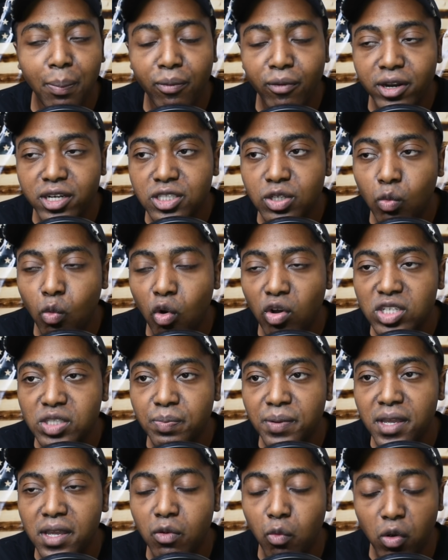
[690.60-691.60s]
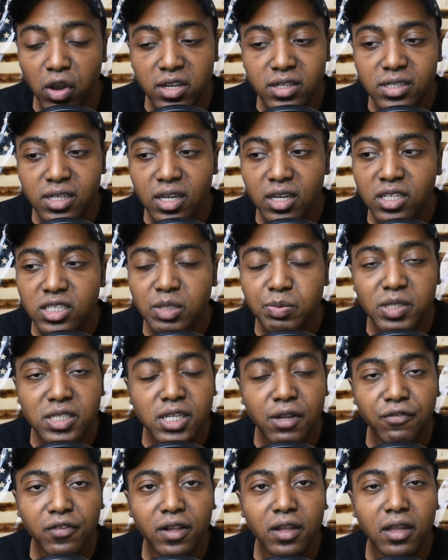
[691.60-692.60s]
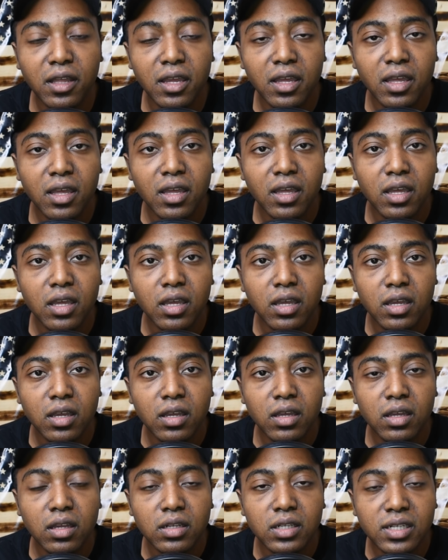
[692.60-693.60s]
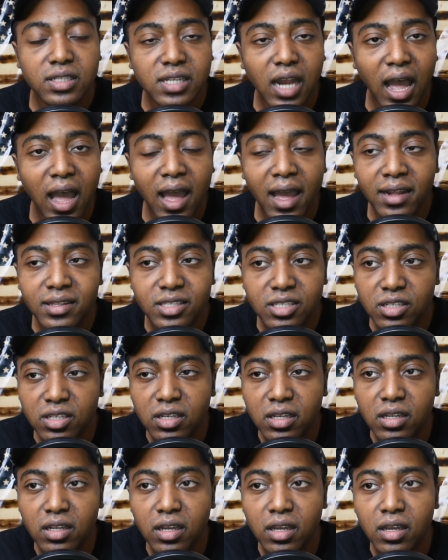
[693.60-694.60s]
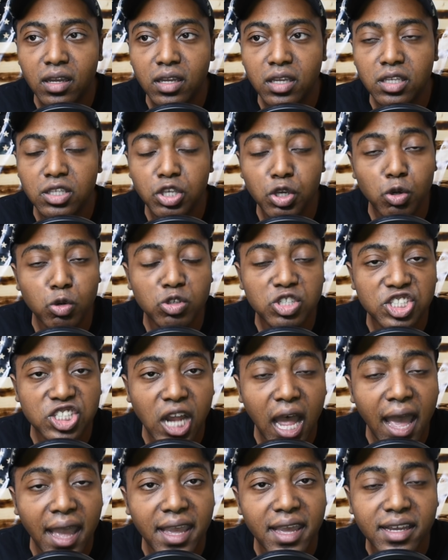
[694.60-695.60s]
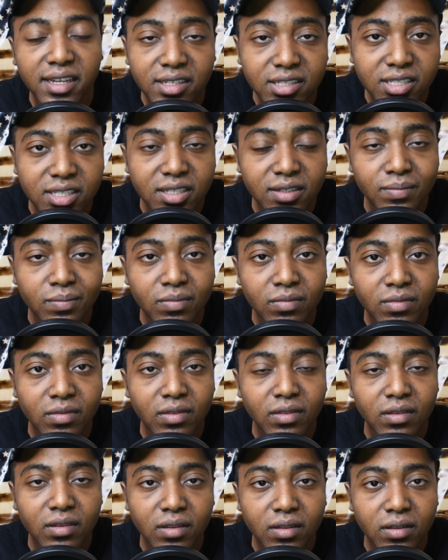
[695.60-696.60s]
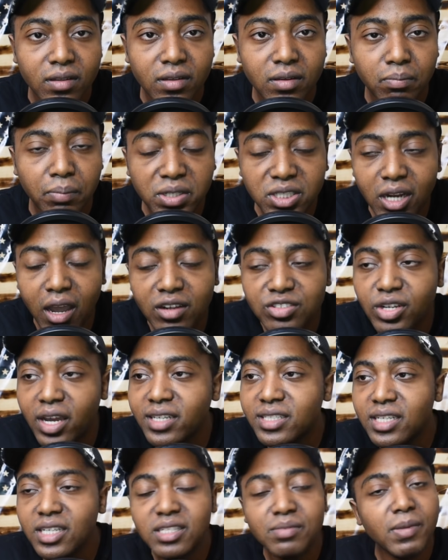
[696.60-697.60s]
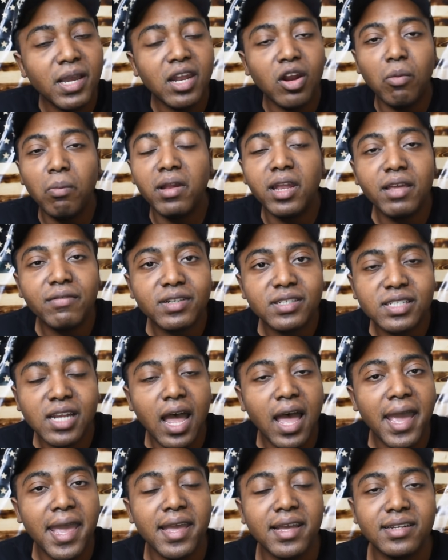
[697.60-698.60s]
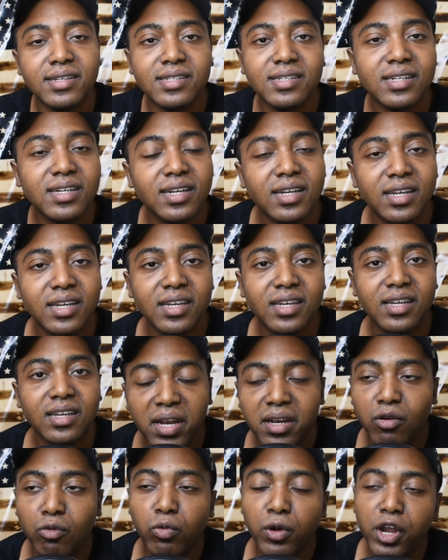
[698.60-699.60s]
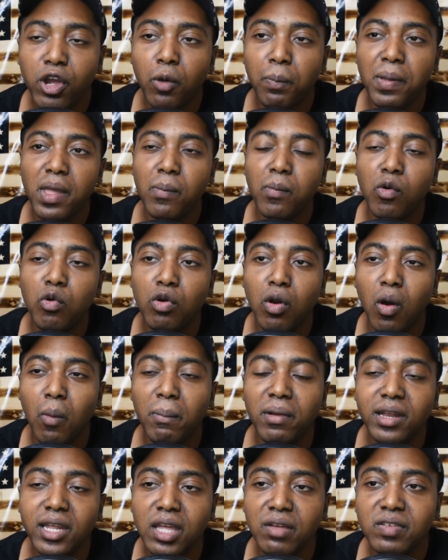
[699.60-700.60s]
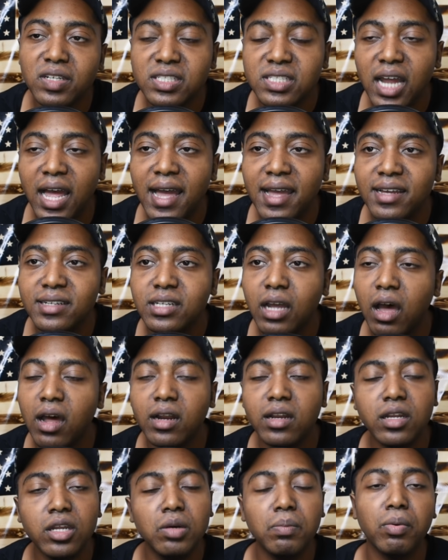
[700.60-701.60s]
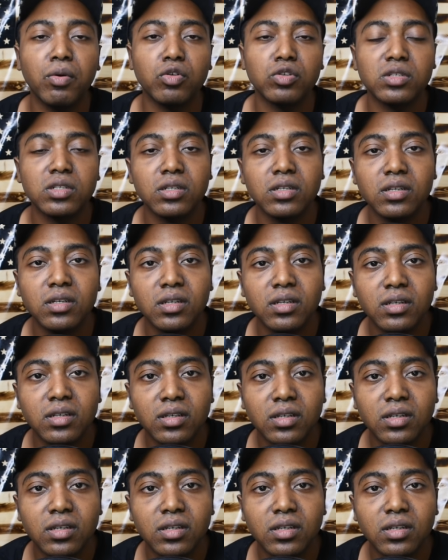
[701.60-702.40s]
Operation Warp Speed was specifically designed to use science. But y'all try to say this man don't believe in science. But the real people who don't believe in science are the liberals,